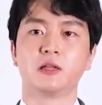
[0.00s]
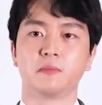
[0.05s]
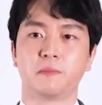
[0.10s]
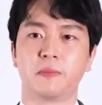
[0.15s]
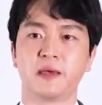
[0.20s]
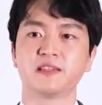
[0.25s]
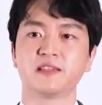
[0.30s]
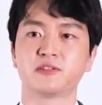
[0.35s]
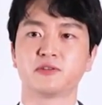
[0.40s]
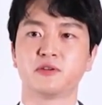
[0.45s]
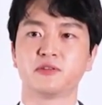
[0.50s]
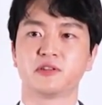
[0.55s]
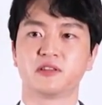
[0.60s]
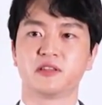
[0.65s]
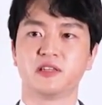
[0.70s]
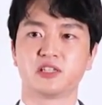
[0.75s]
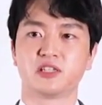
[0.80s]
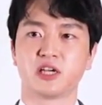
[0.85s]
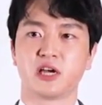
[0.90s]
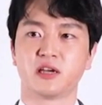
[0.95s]
Based on the
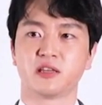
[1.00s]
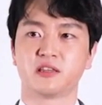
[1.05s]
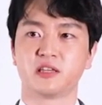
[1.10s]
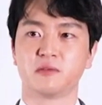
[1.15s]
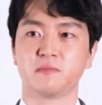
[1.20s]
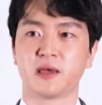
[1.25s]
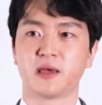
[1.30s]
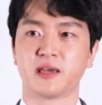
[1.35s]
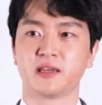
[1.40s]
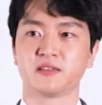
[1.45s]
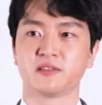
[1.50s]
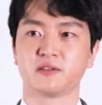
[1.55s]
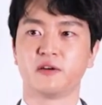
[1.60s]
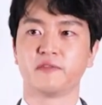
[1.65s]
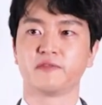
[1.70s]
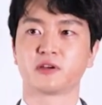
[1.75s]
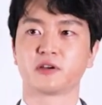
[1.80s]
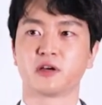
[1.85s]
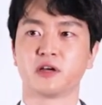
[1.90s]
design demands of the